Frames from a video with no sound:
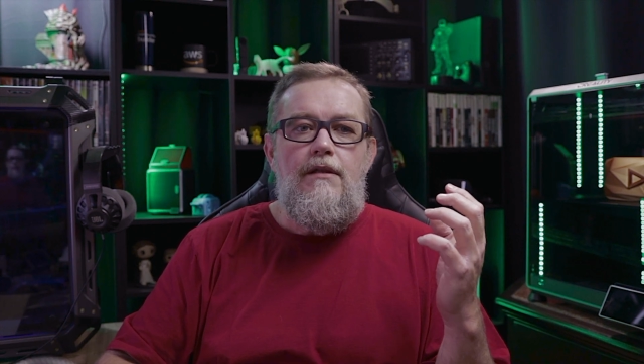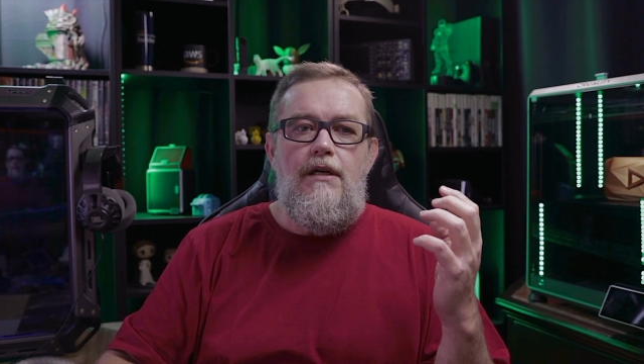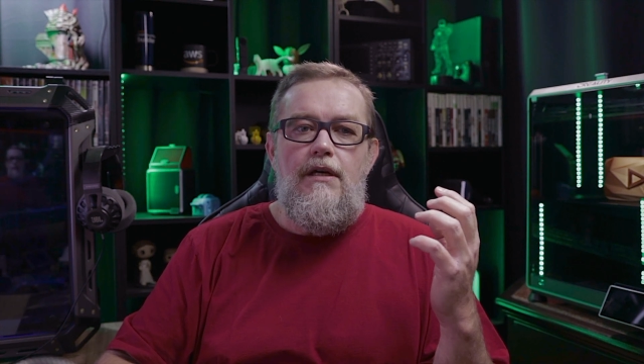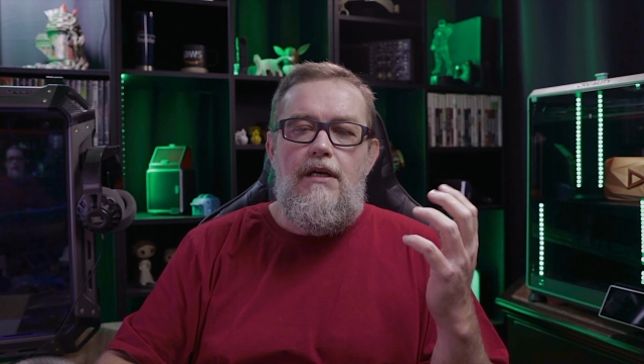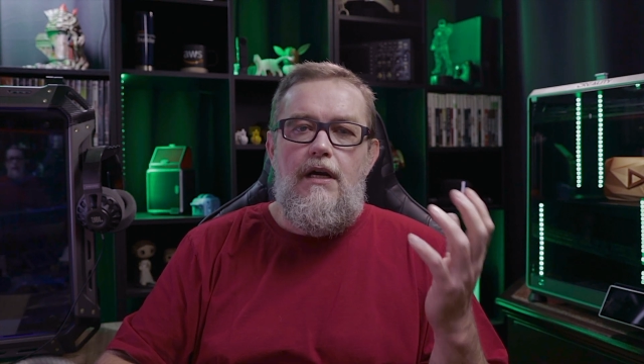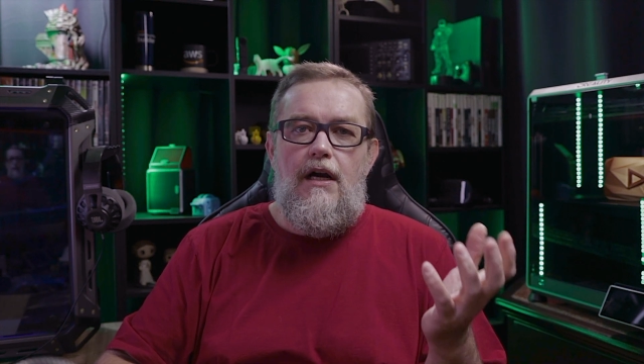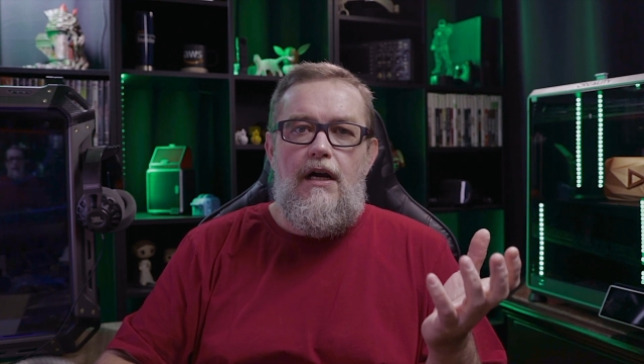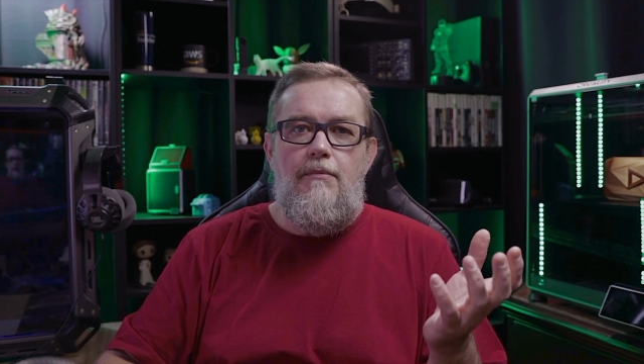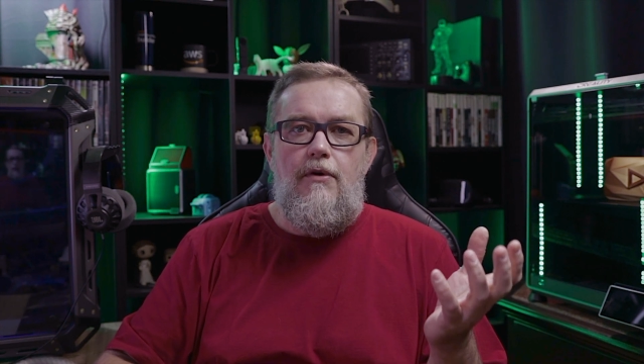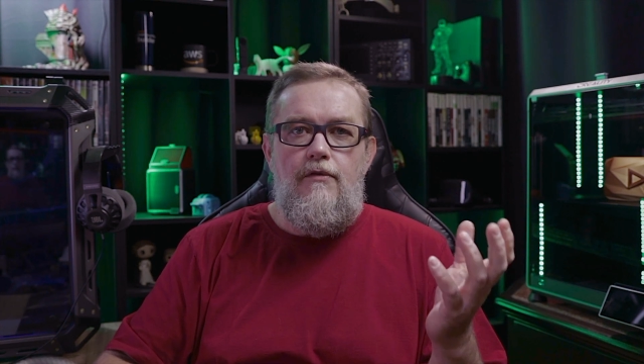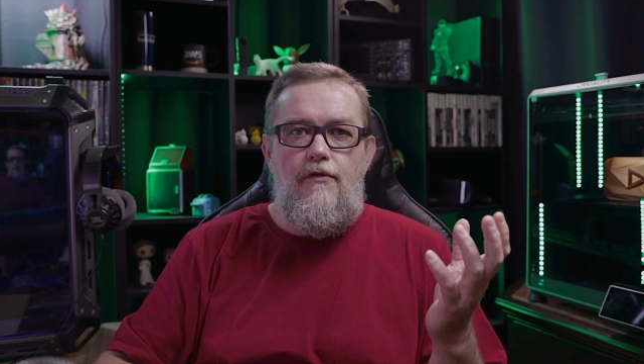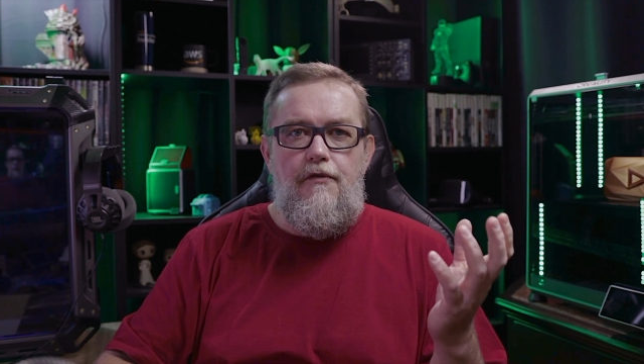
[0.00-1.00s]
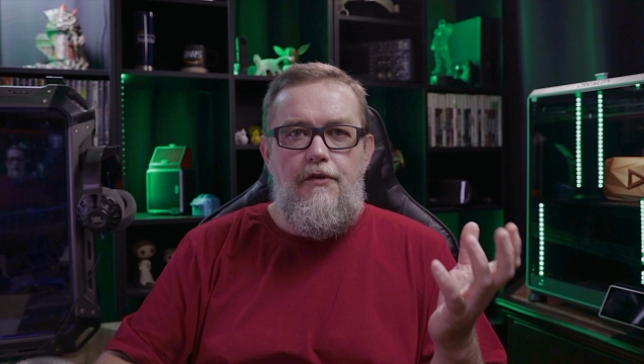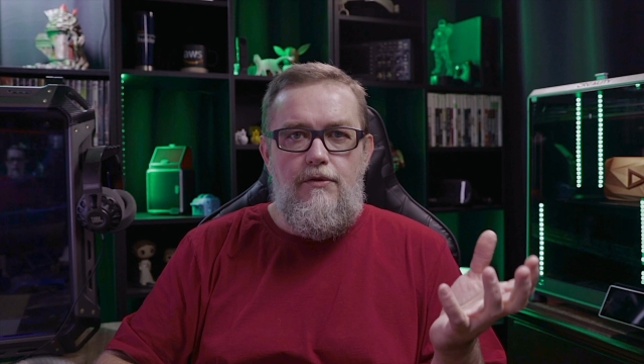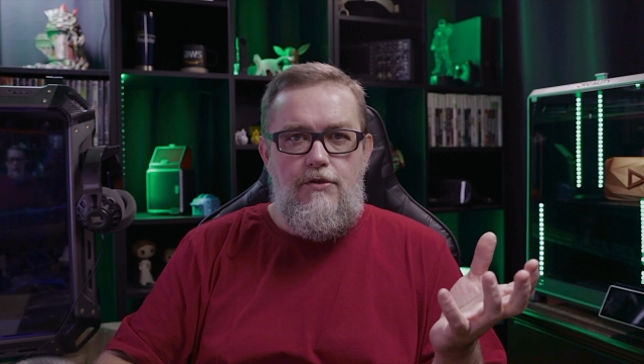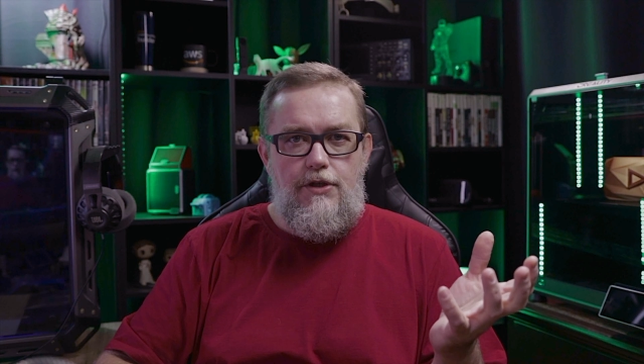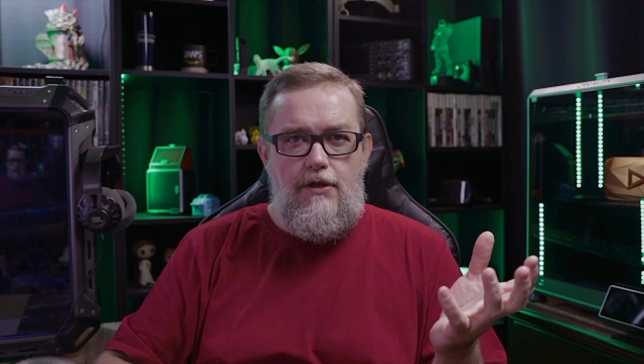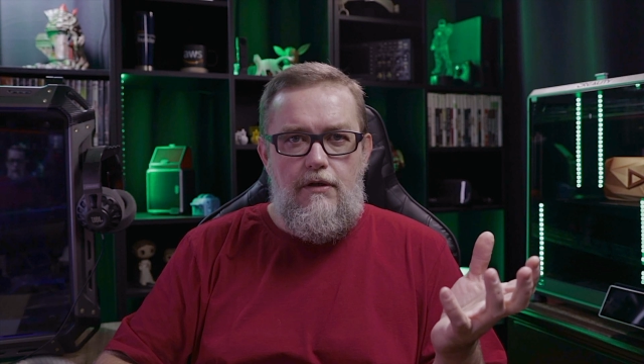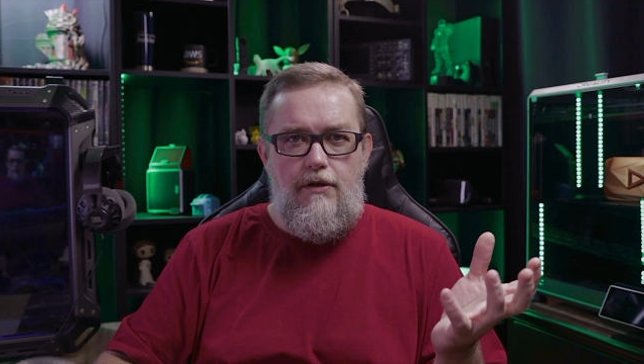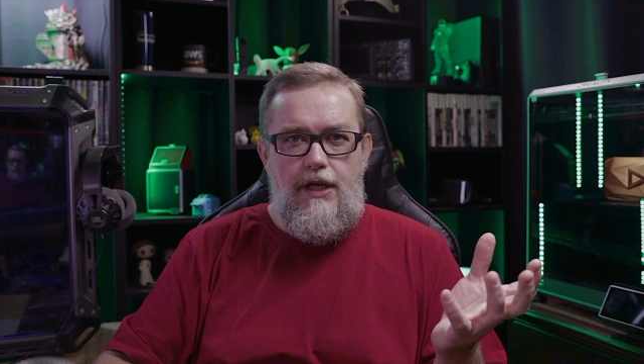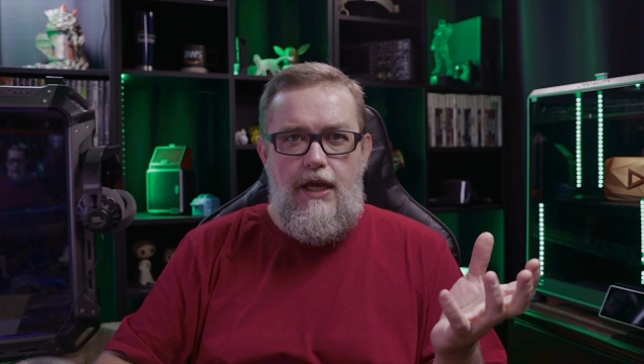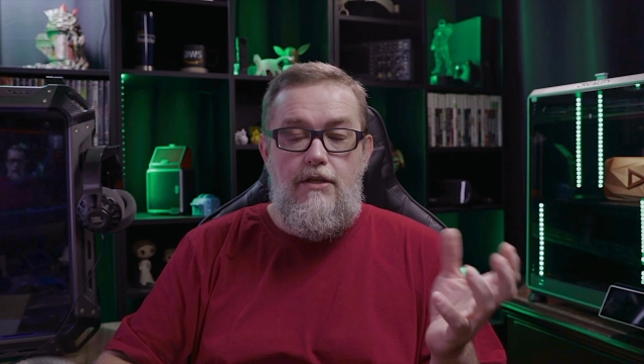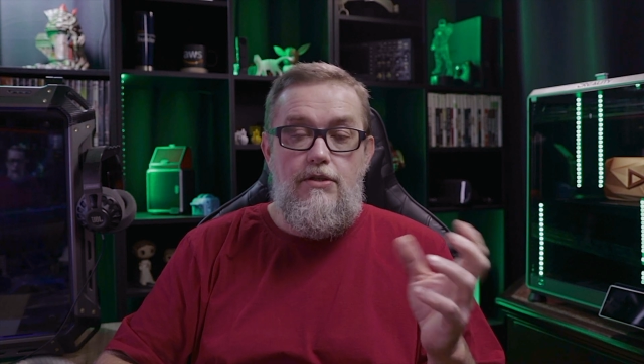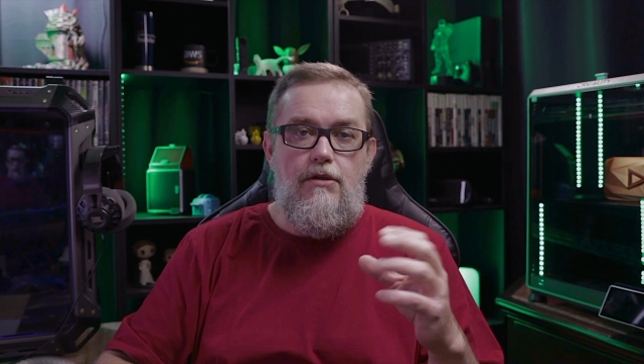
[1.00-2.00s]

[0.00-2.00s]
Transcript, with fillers: the carbon filter, okay?